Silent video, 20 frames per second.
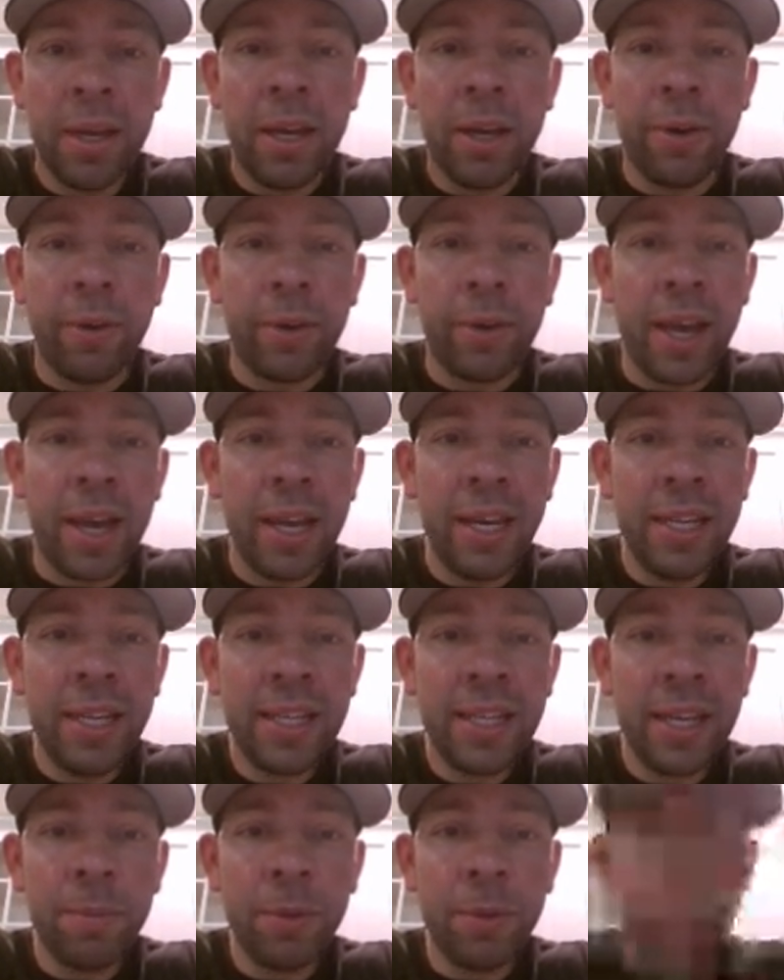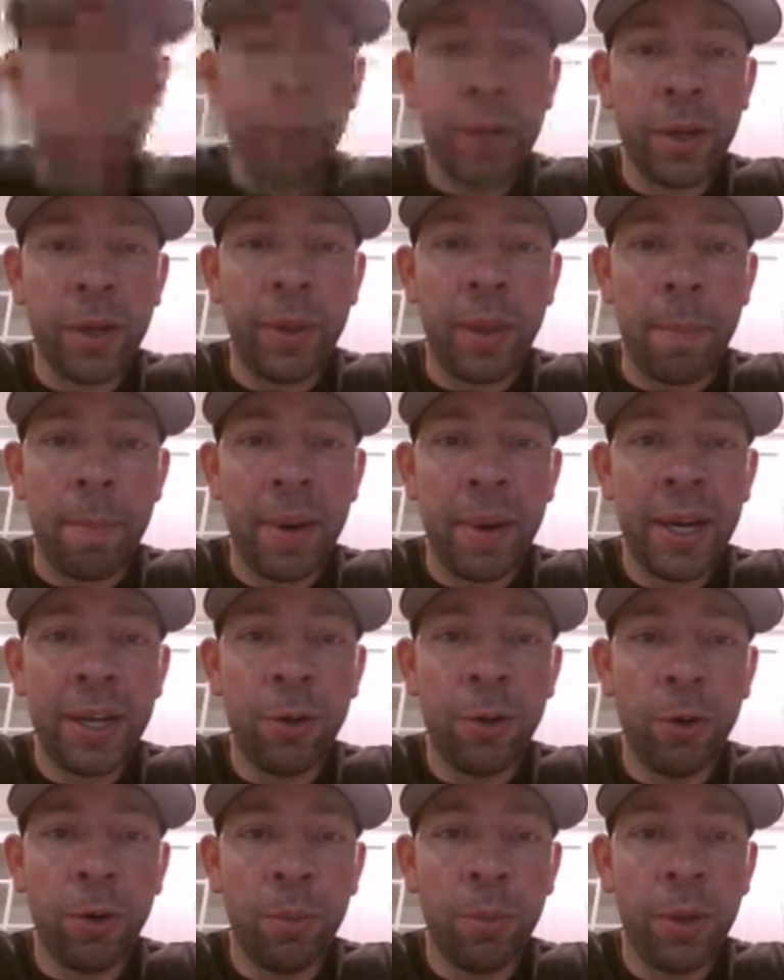Okay, anytime you're working with a
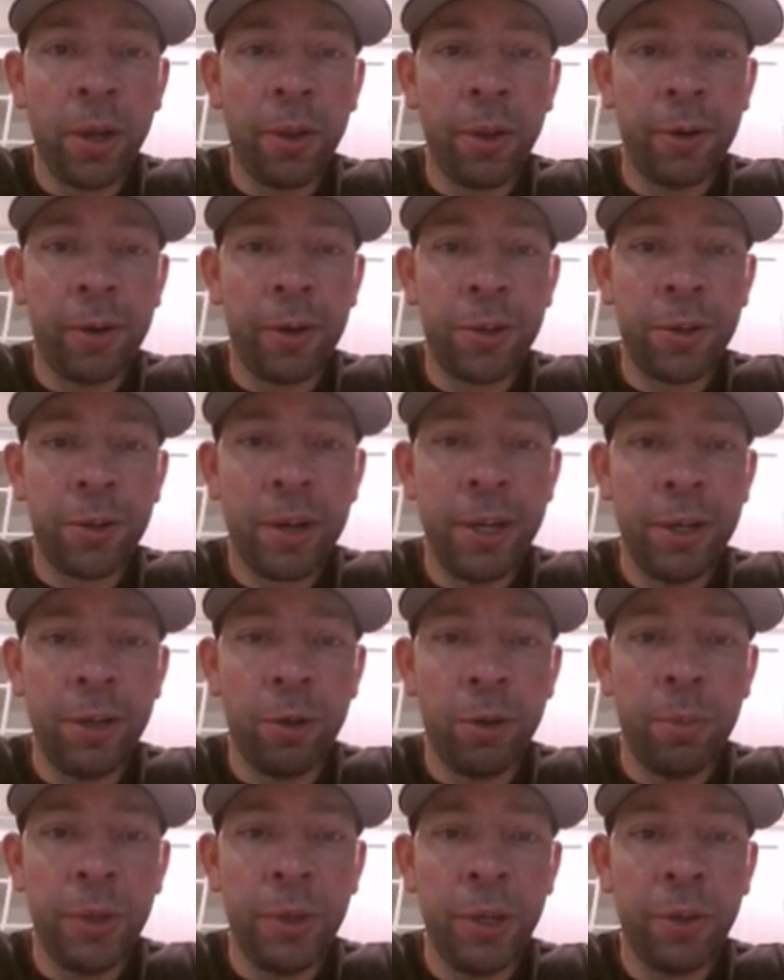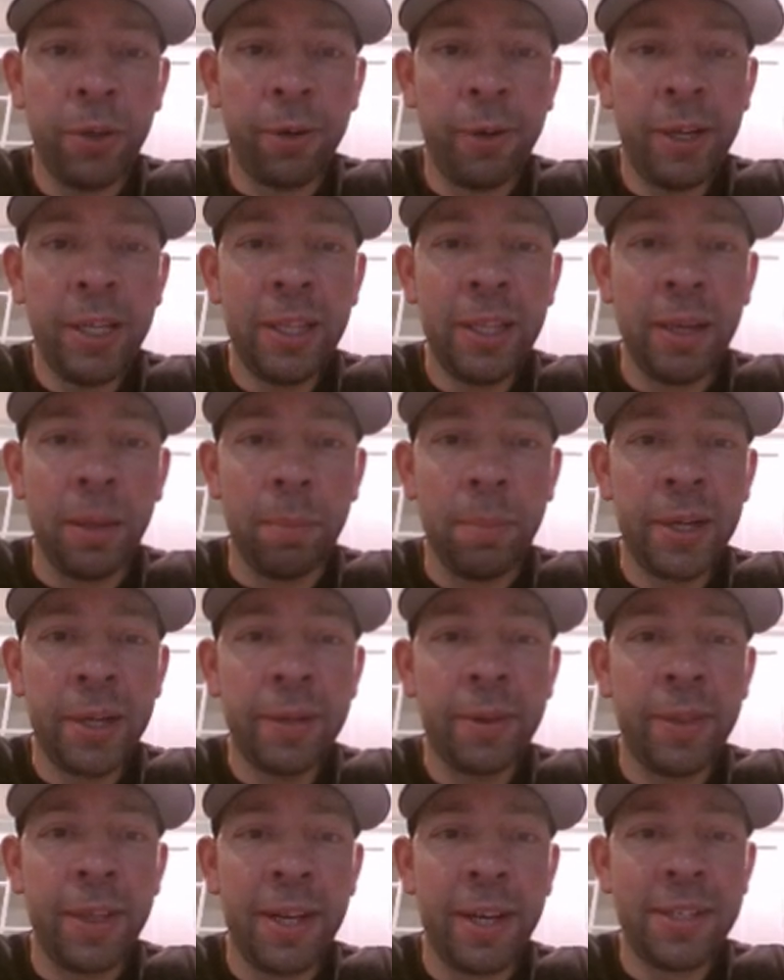binomial or a trinomial or anything
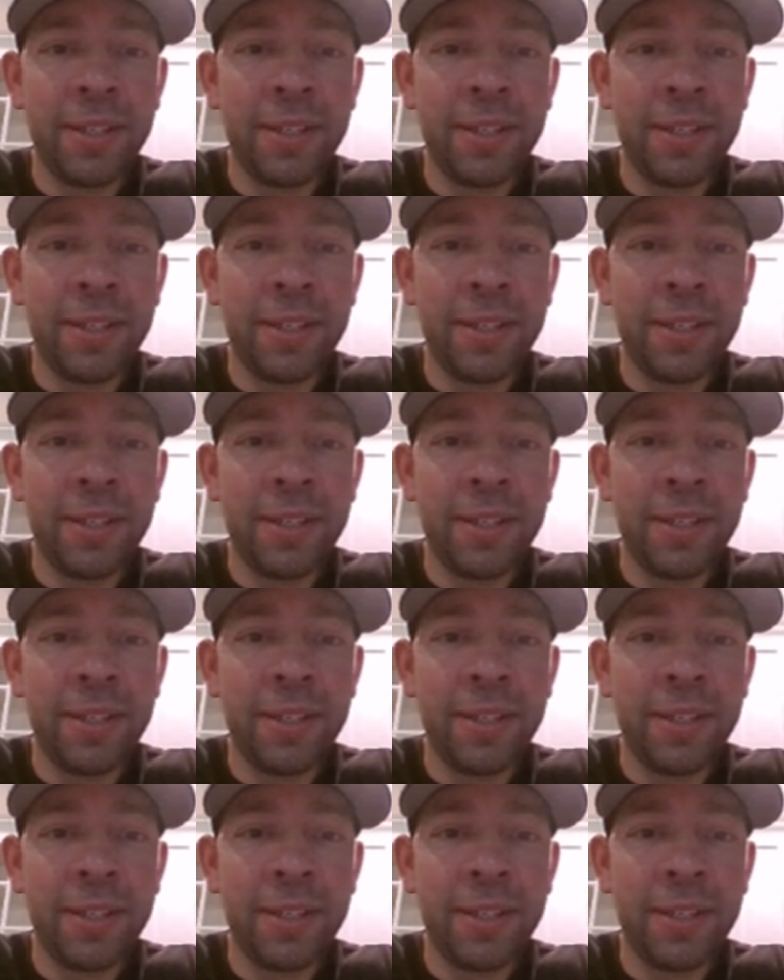bigger than a